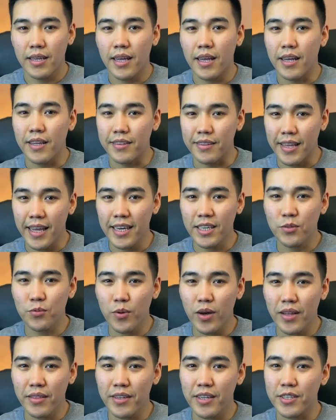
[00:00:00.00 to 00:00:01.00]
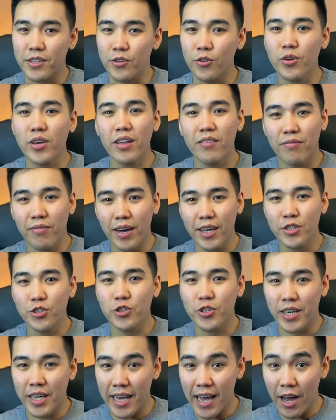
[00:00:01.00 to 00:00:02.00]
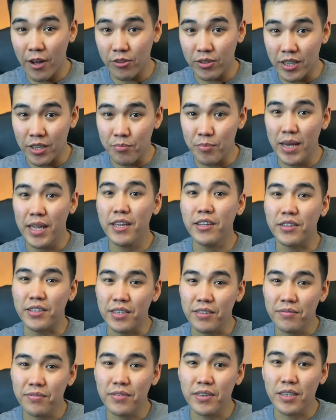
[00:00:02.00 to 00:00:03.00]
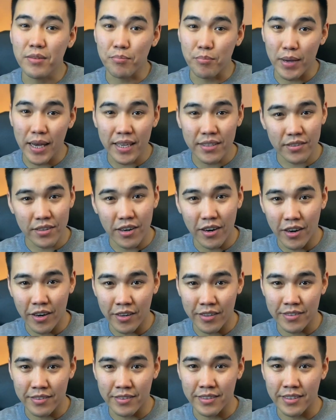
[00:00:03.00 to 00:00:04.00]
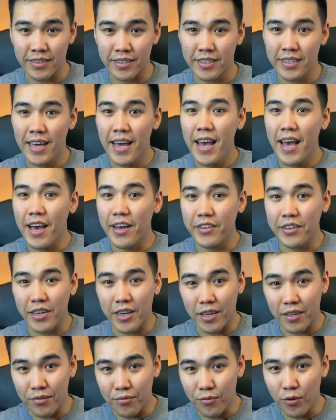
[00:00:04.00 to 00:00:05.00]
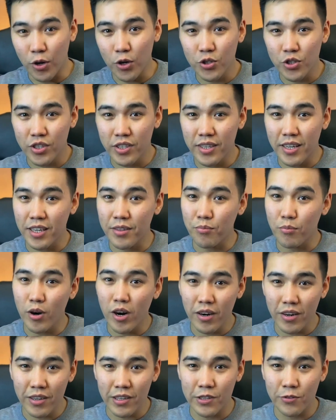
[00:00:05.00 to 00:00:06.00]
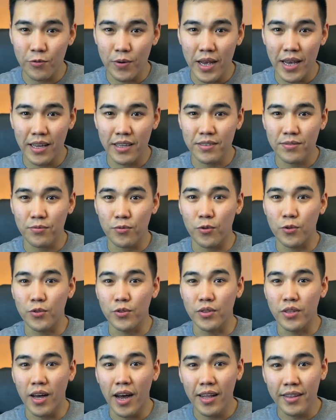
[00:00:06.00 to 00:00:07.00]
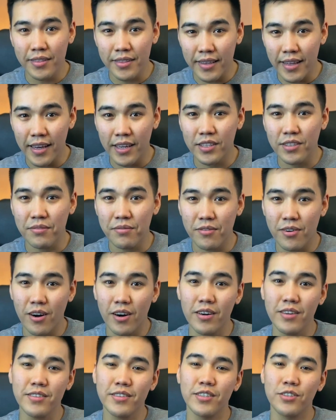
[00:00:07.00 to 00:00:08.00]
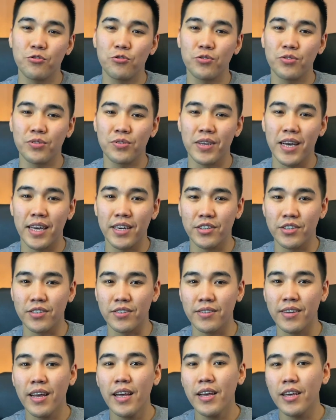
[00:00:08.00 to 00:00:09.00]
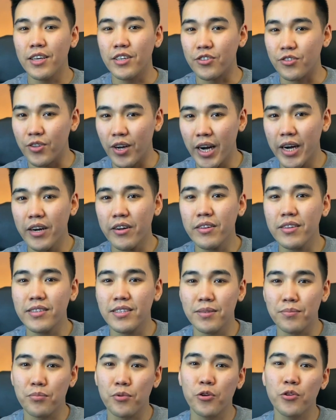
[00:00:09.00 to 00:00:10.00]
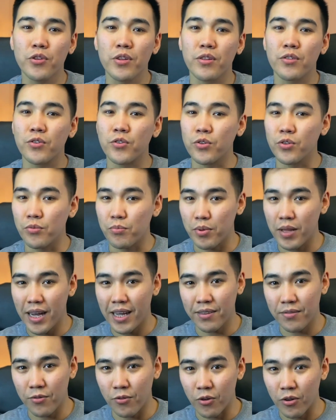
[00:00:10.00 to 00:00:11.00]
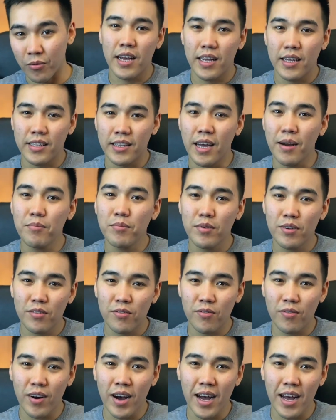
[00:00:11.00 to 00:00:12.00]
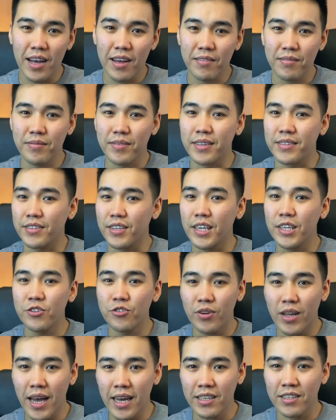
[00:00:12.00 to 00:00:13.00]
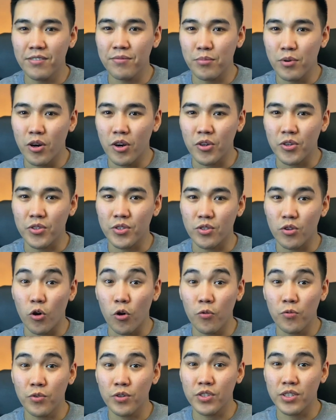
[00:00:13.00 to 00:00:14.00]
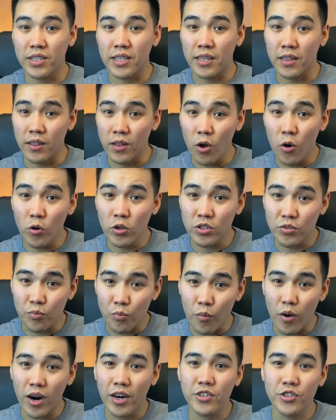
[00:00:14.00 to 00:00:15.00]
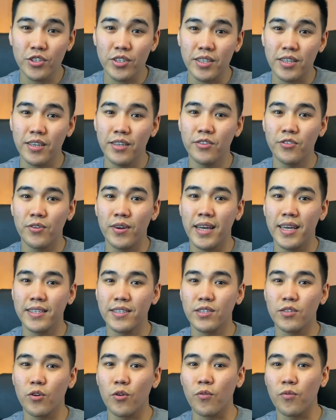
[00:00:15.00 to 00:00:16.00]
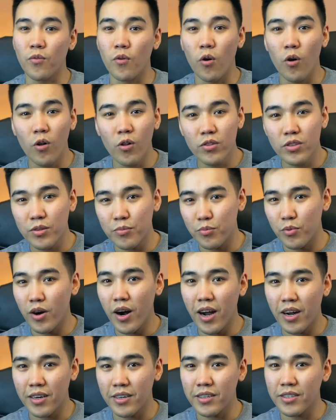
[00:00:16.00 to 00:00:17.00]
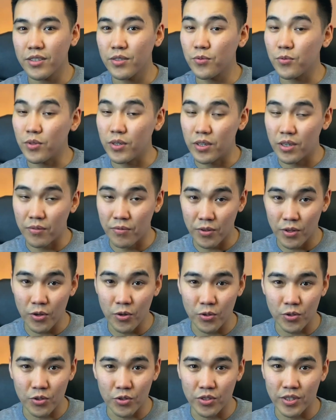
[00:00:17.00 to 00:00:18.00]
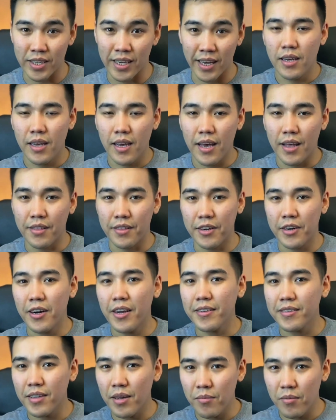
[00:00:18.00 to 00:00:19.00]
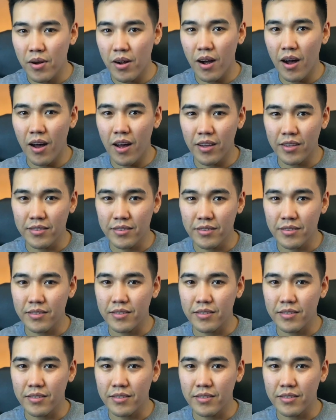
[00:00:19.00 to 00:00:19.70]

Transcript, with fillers: The next one that you can find your account in many different base currencies and the conversion at market rates for non-native currency transactions is directly supported through the platform. Number 5 is Interactive Brokers offers the lowest margin interest of all the brokers we reviewed today. And there are some cons.